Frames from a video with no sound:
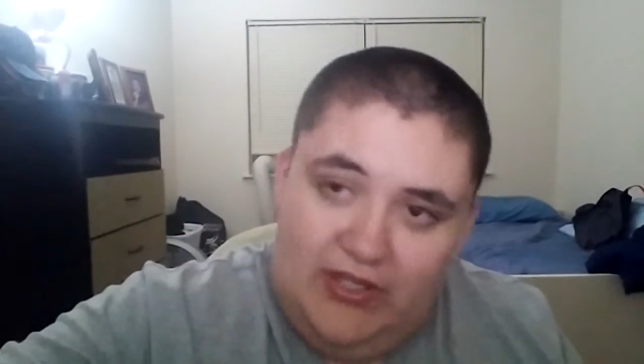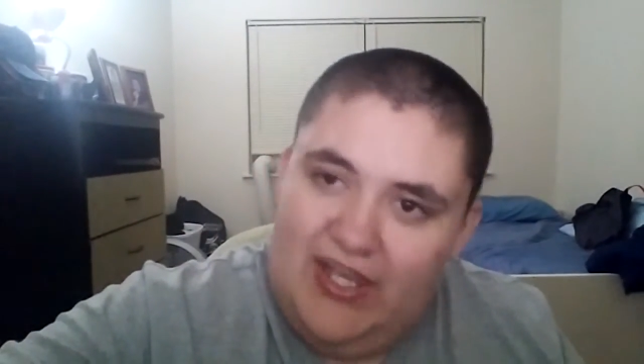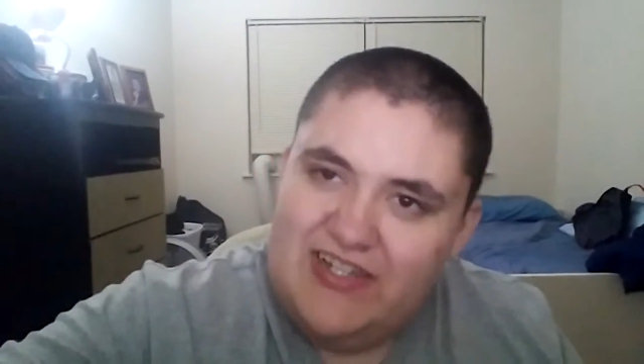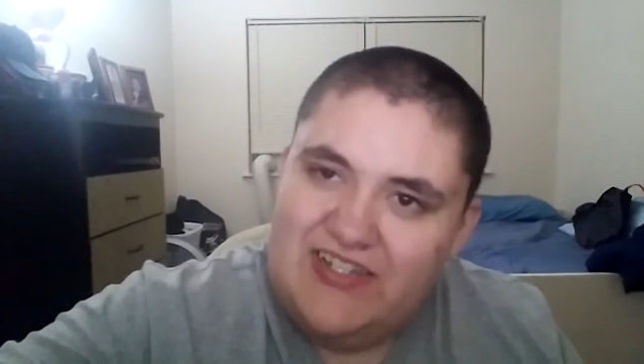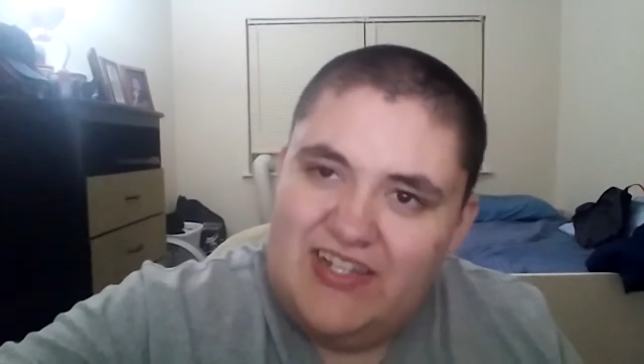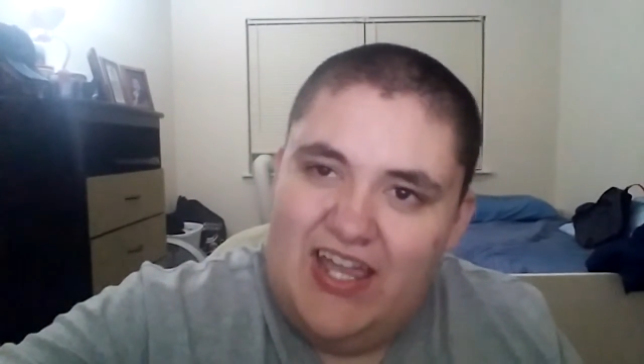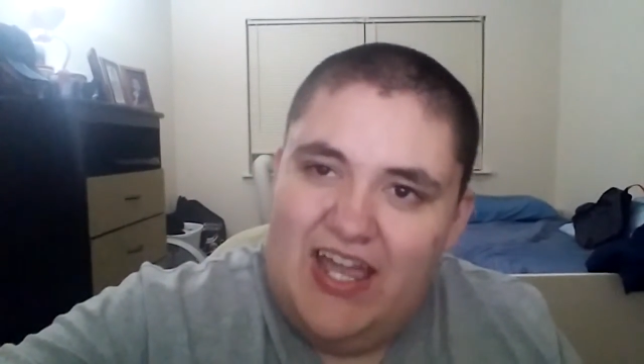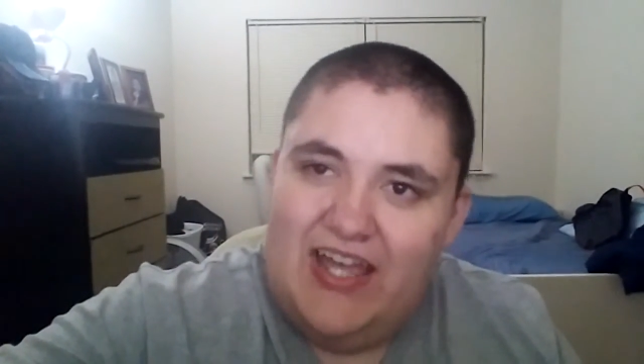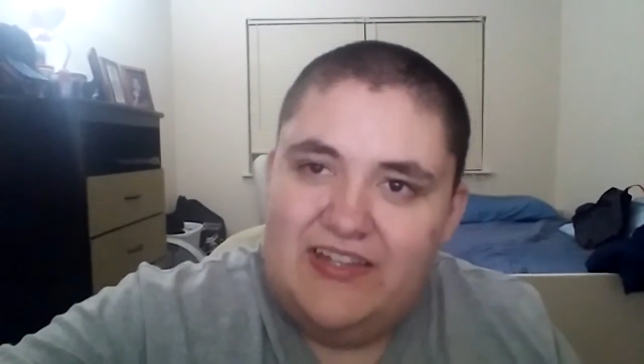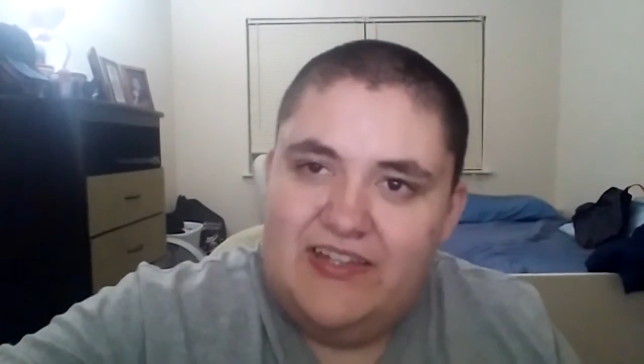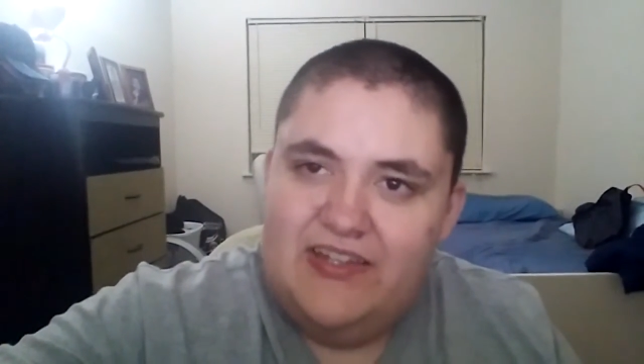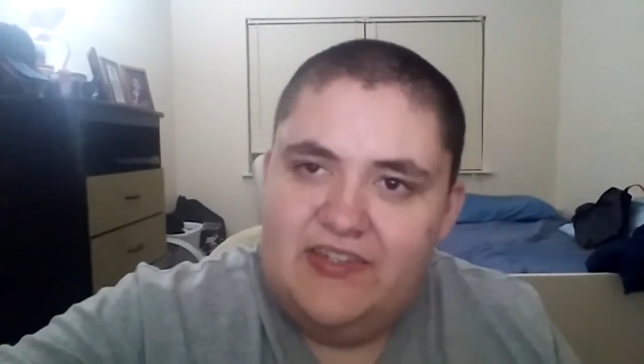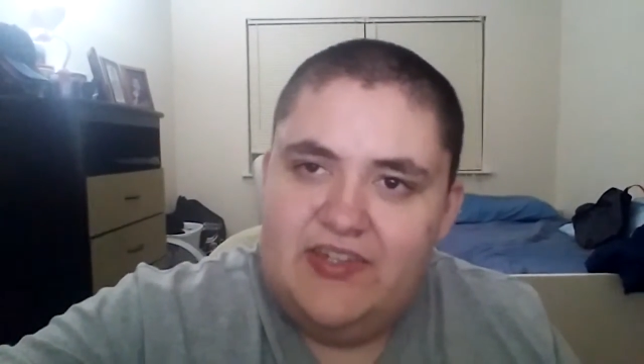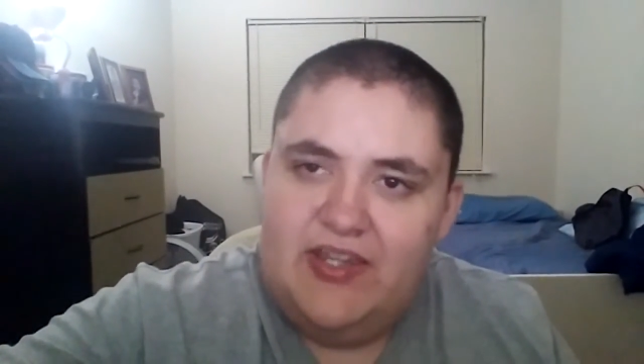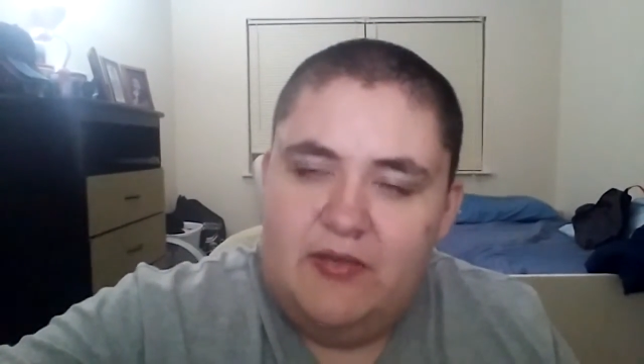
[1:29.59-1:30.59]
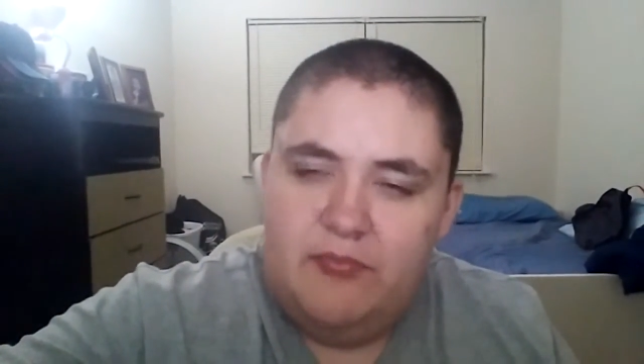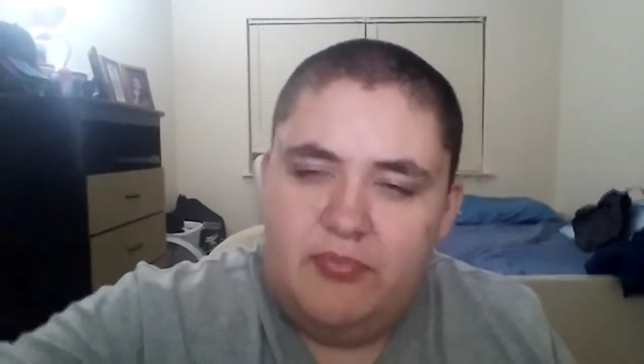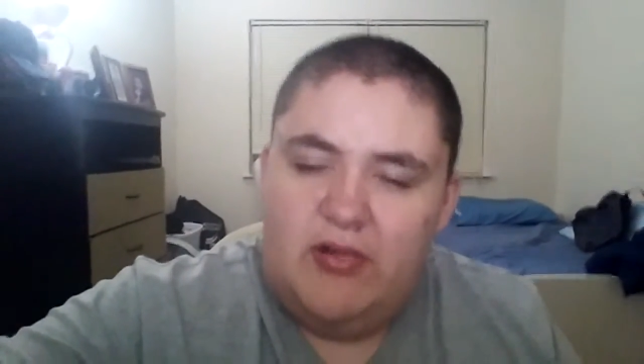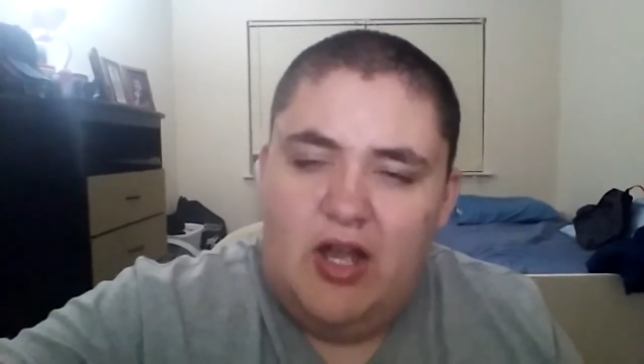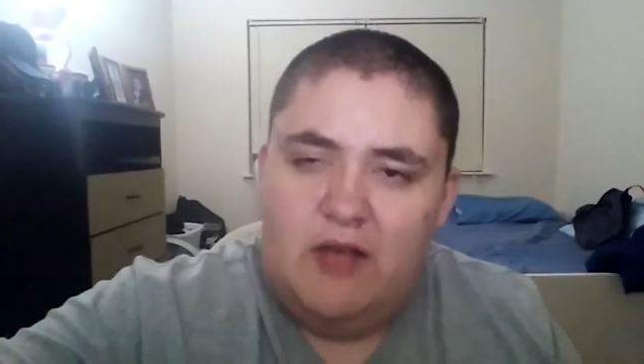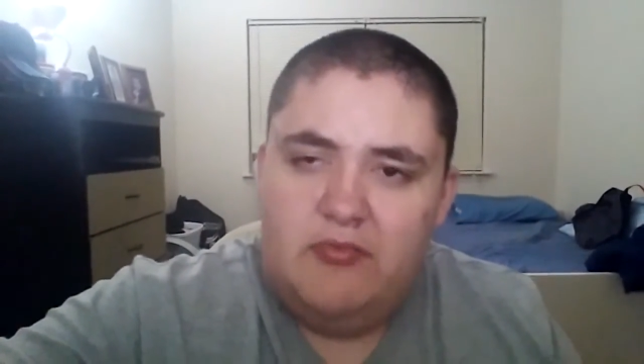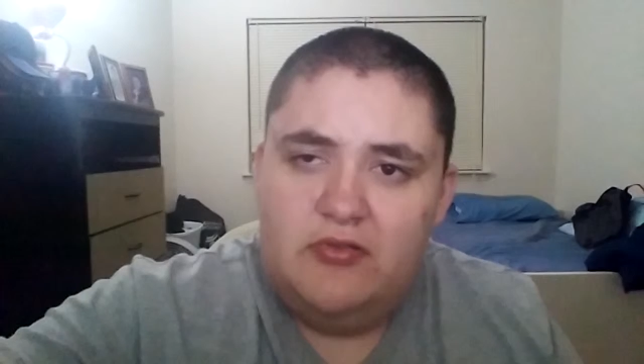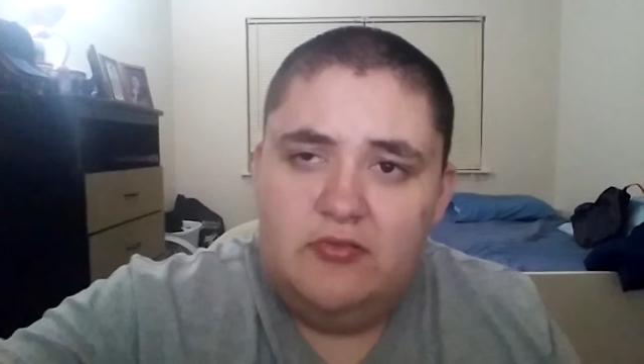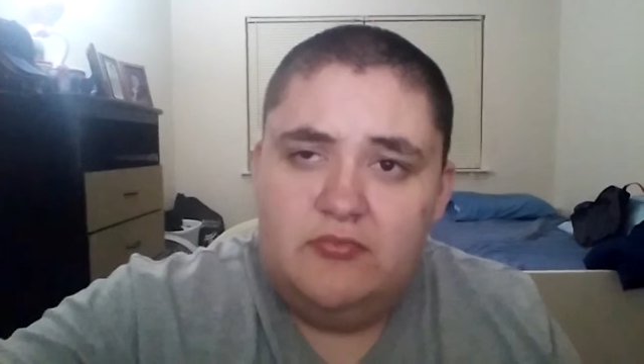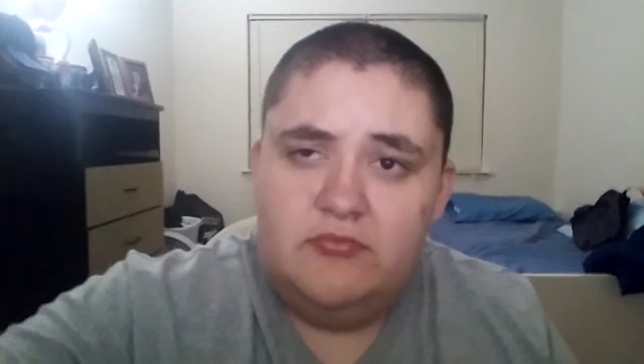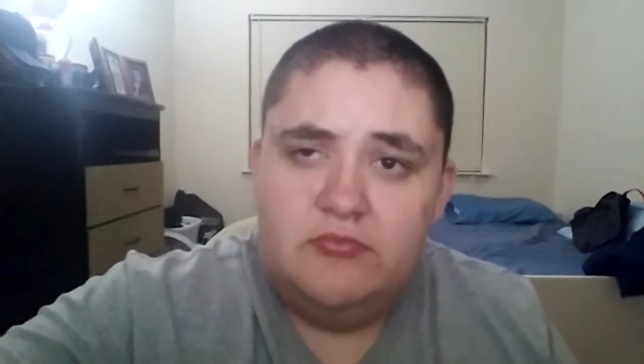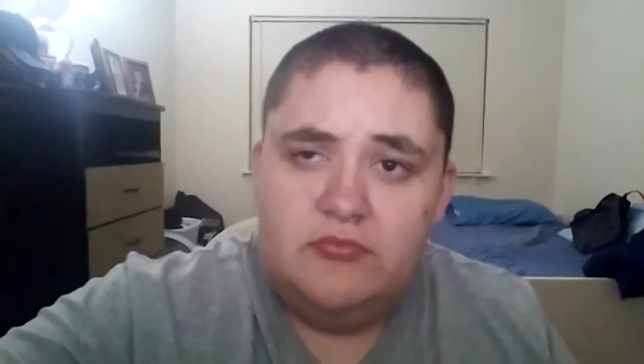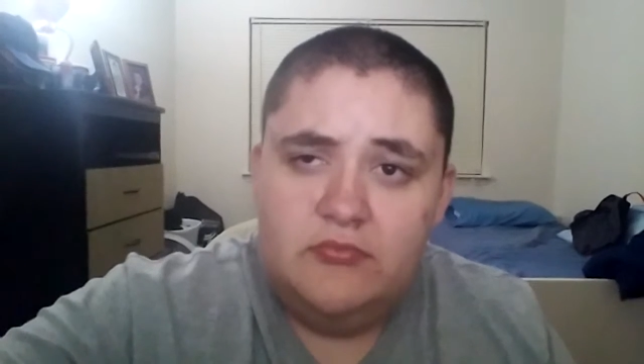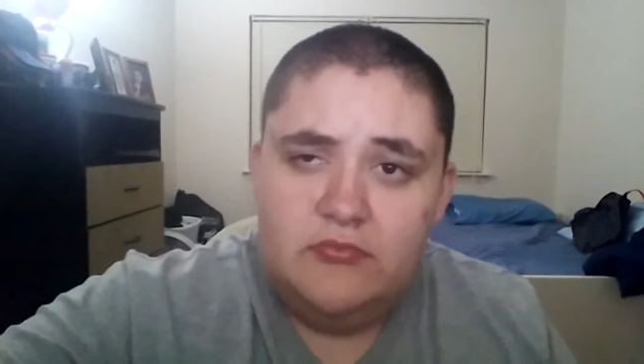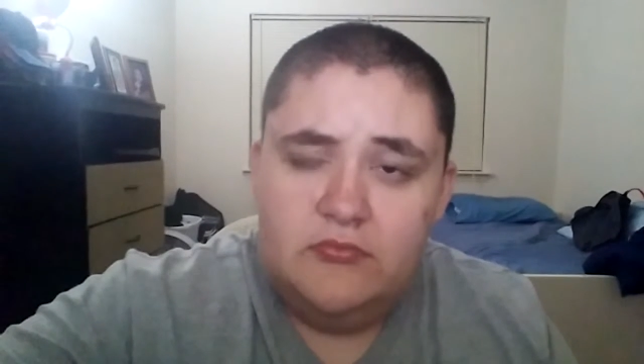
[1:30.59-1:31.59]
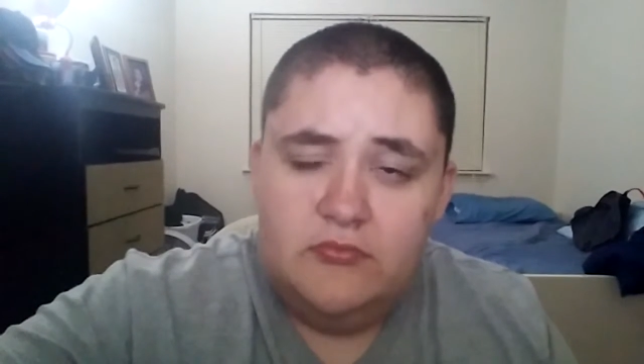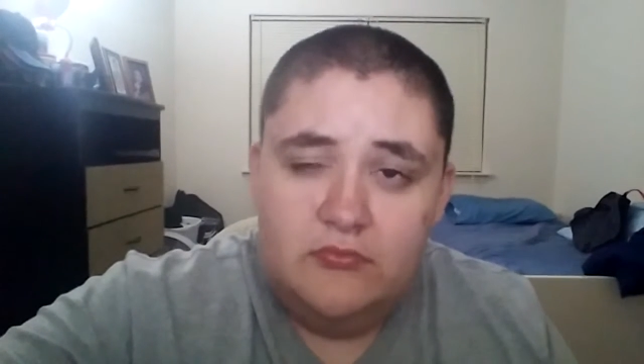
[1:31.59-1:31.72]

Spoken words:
I actually had the same problem.